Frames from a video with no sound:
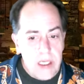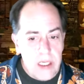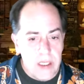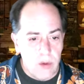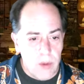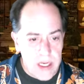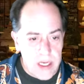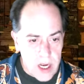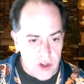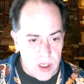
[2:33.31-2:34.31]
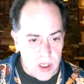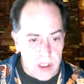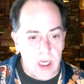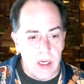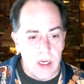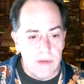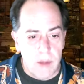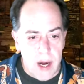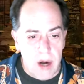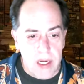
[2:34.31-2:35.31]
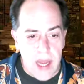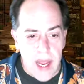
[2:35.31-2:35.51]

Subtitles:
in the reduction of American